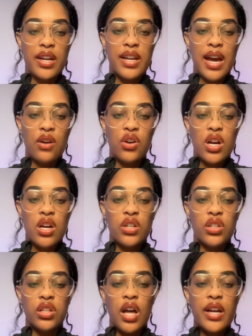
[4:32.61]
Now,
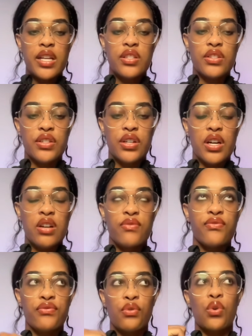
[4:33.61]
Claude is good
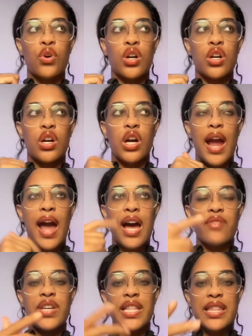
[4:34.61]
for
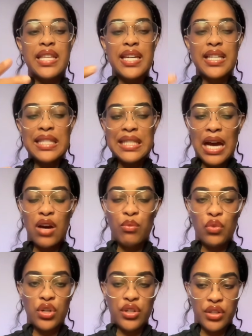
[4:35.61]
having things sound
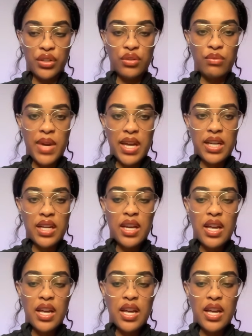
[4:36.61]
more human.